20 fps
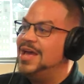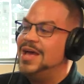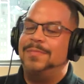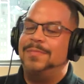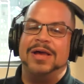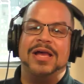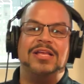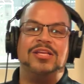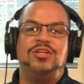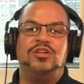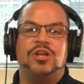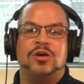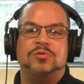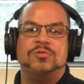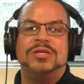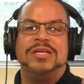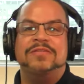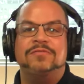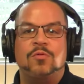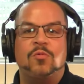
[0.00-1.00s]
But you know,
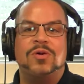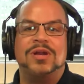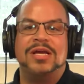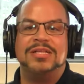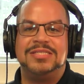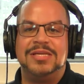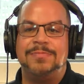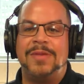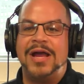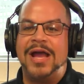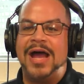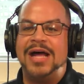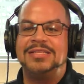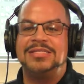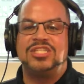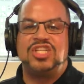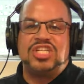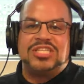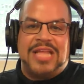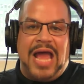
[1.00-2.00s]
even when I did my ads,
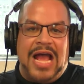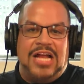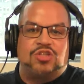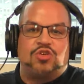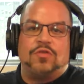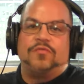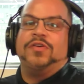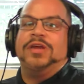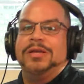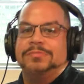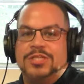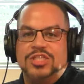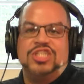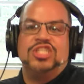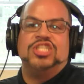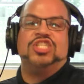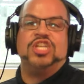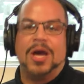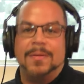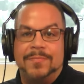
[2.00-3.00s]
it's just natural for him to
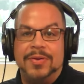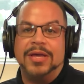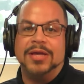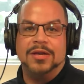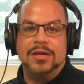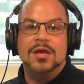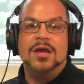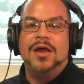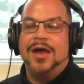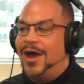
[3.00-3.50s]
just jump in.